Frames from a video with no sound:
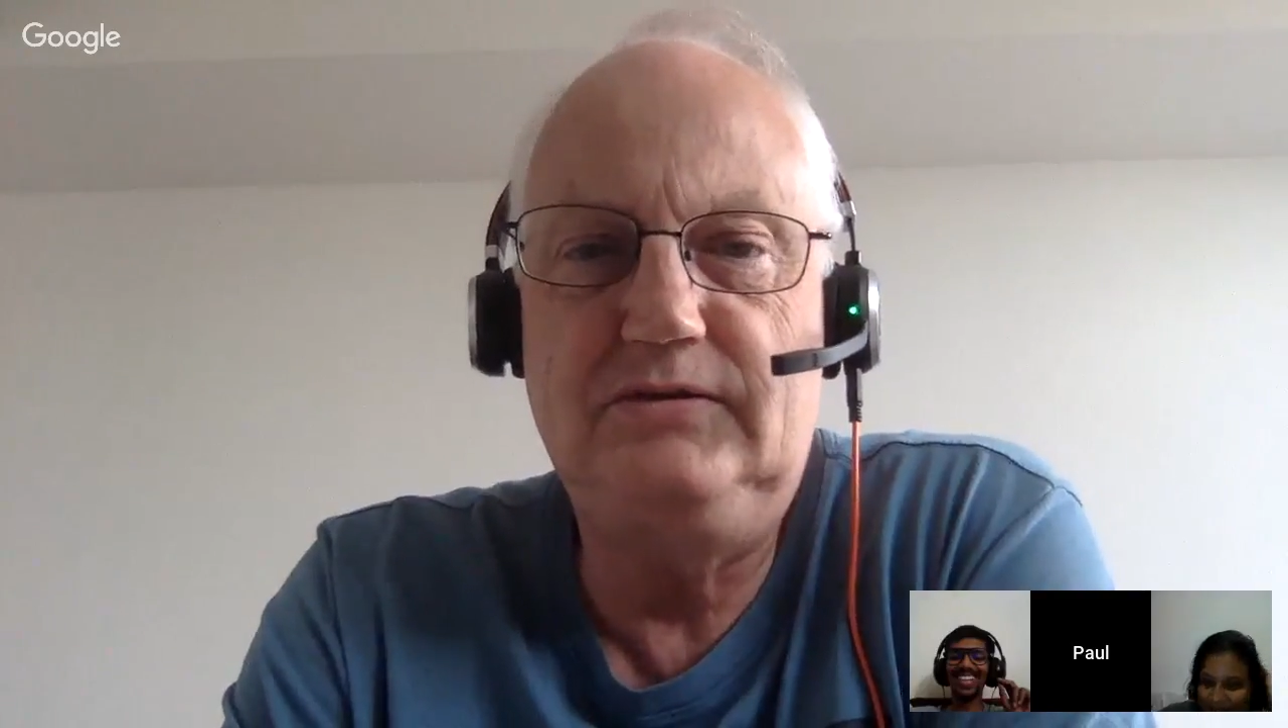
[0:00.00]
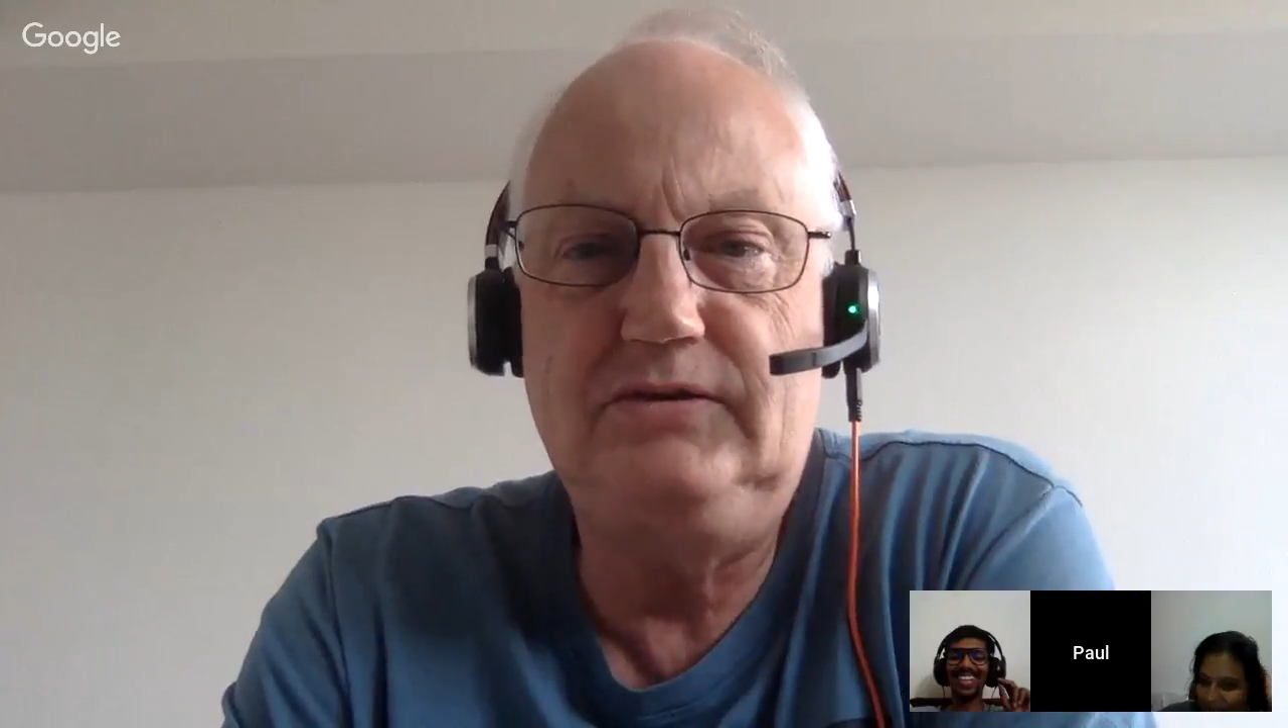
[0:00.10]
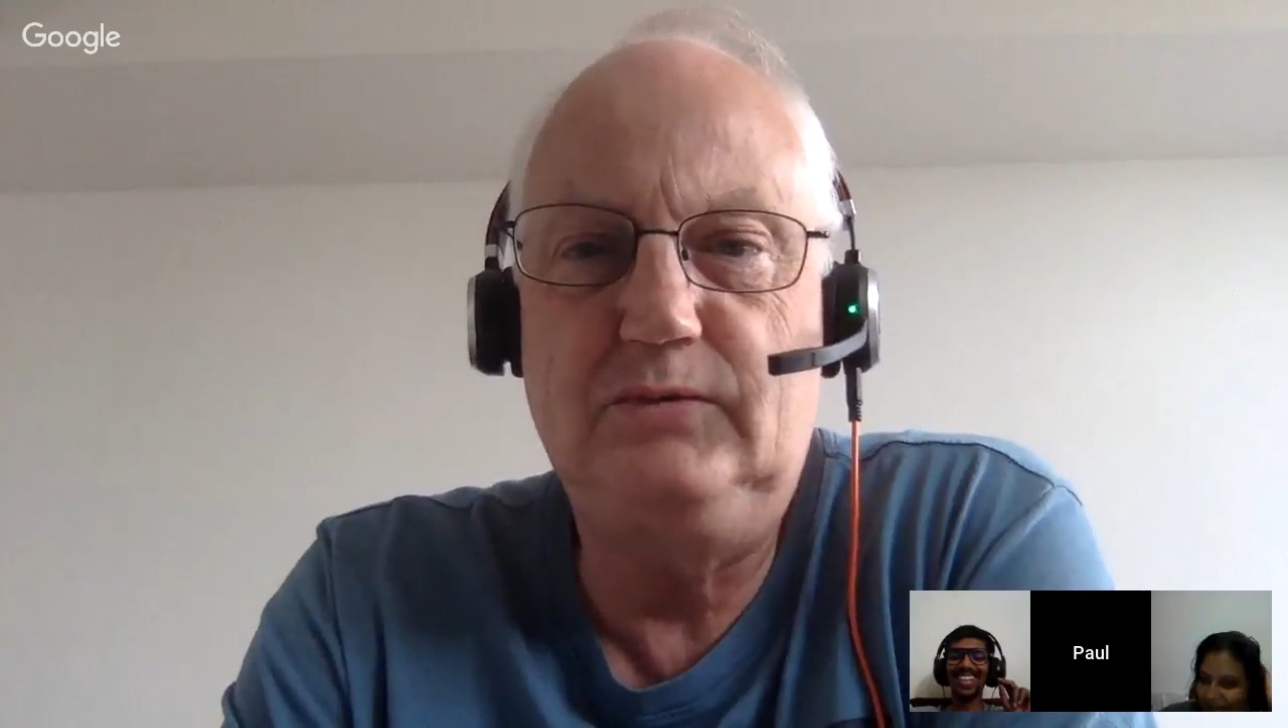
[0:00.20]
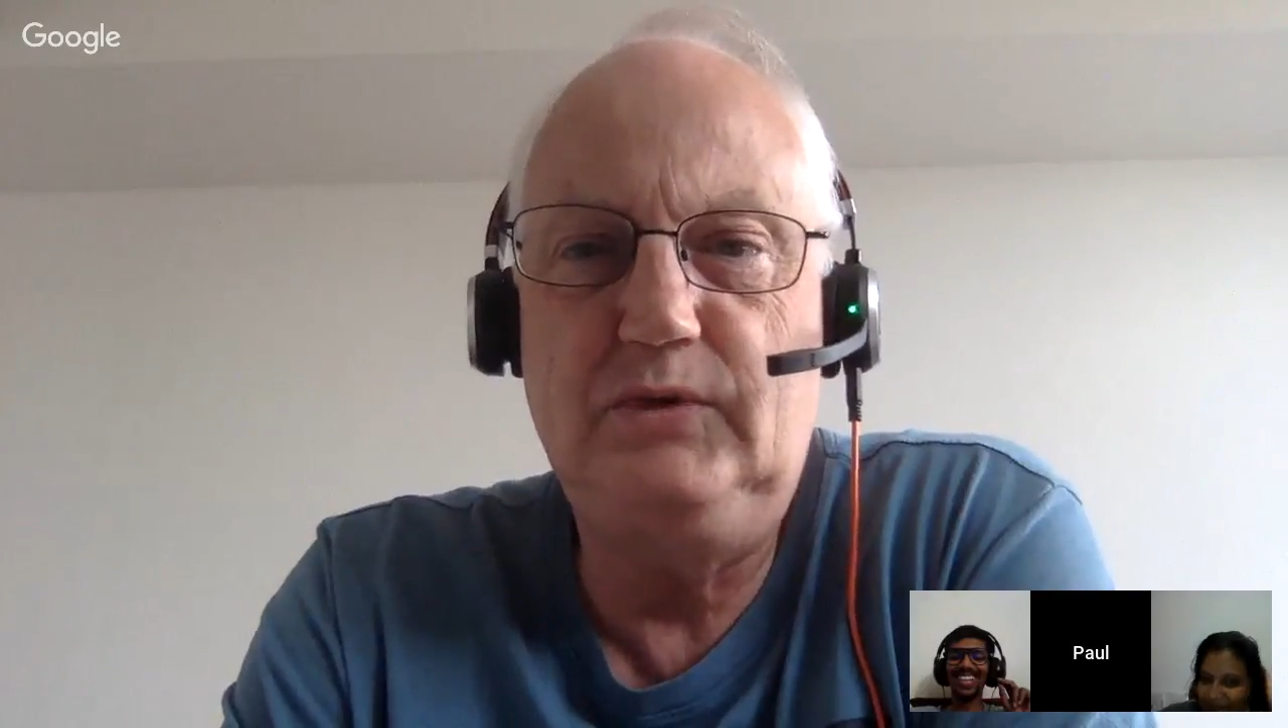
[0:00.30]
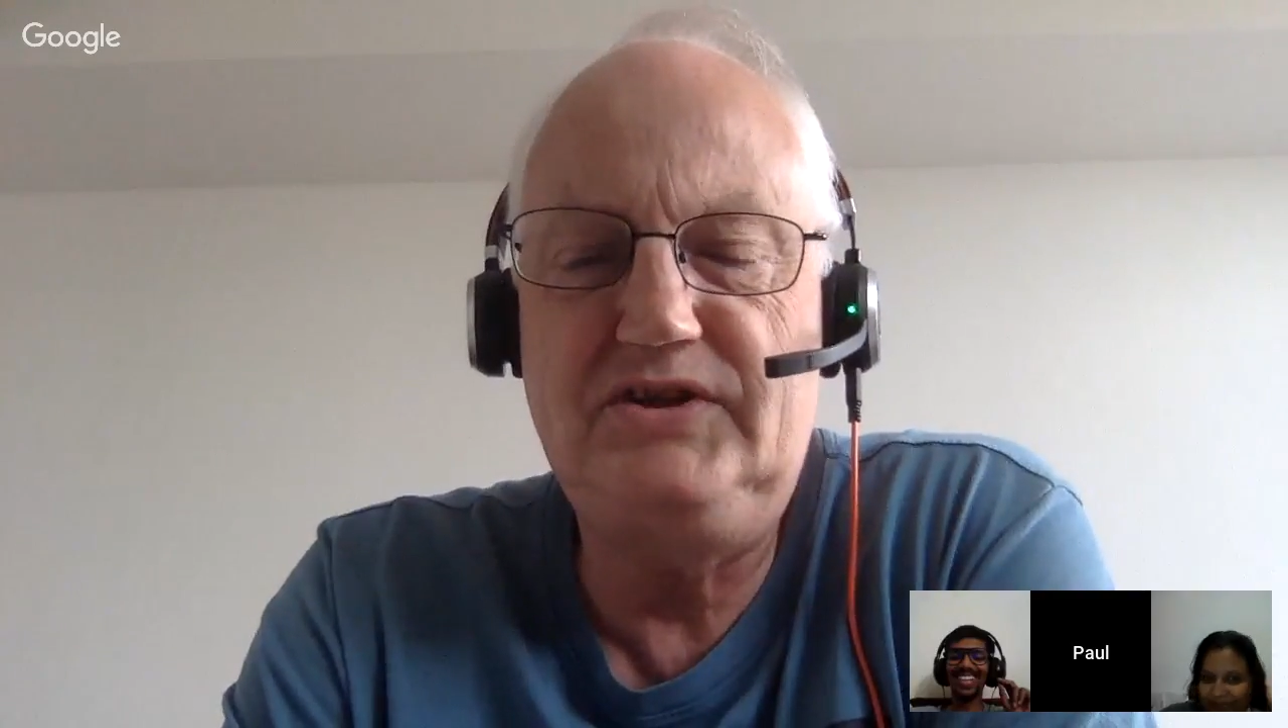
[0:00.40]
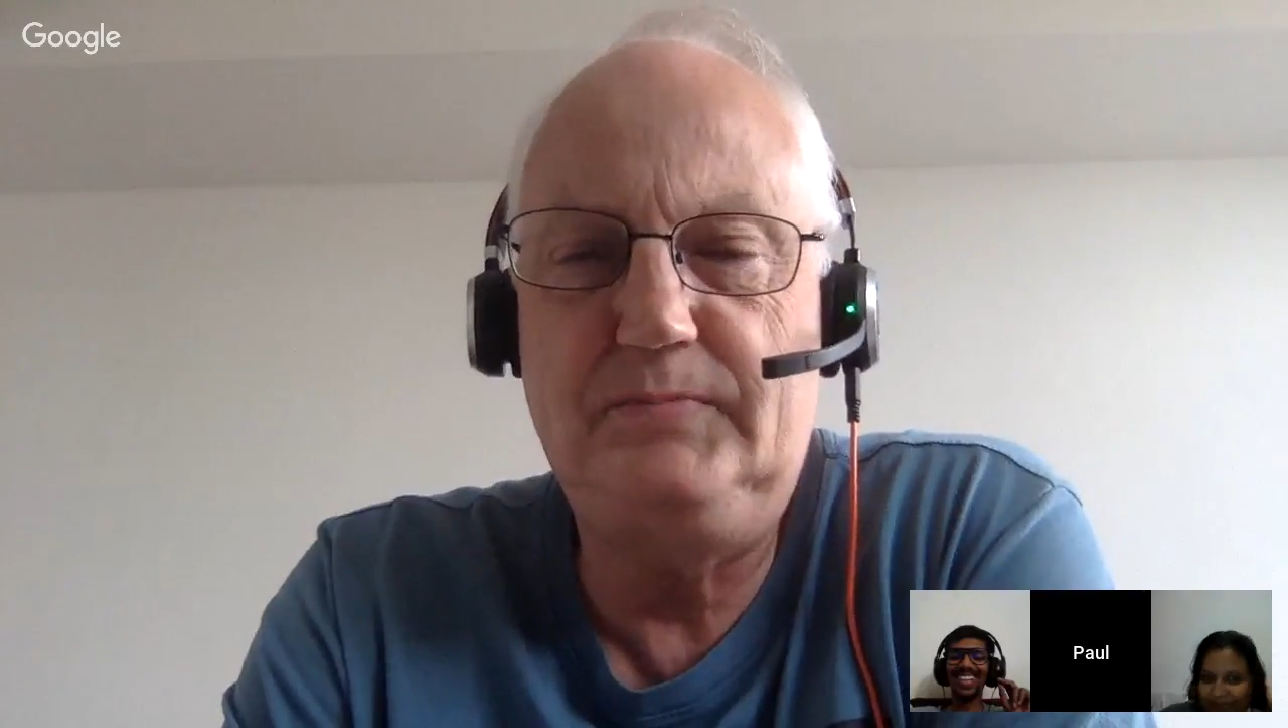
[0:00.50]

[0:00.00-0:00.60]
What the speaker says: which